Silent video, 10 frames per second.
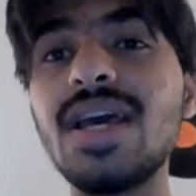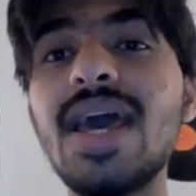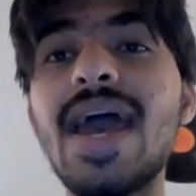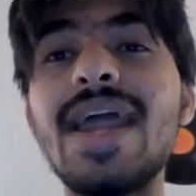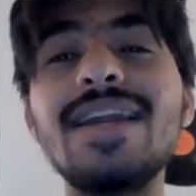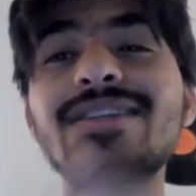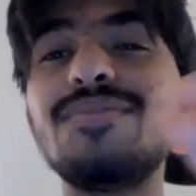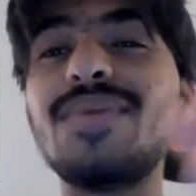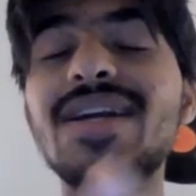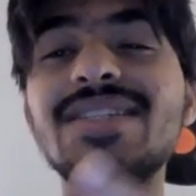and it
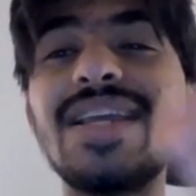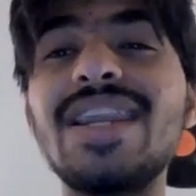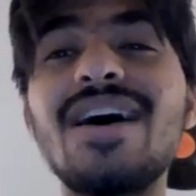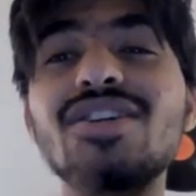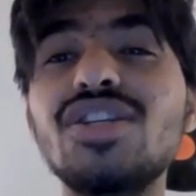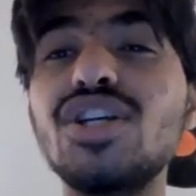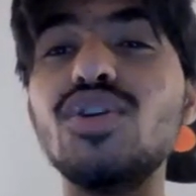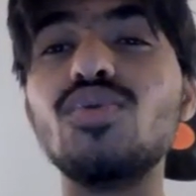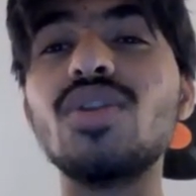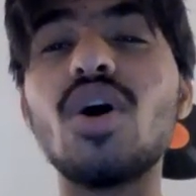spreads in largely
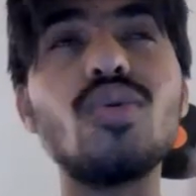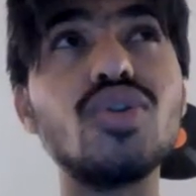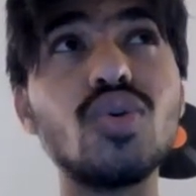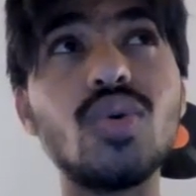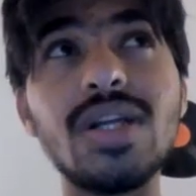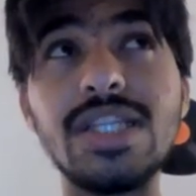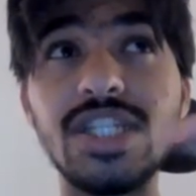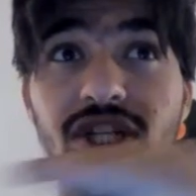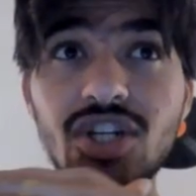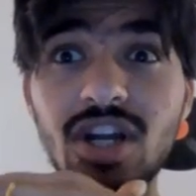due to the horizontal
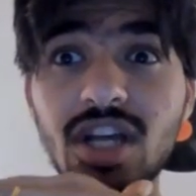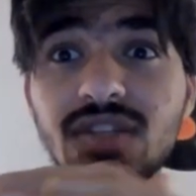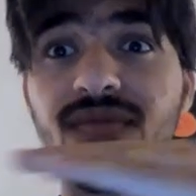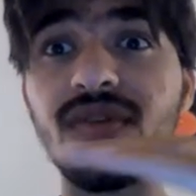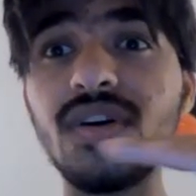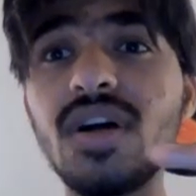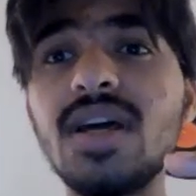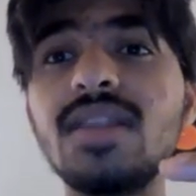gene transfer.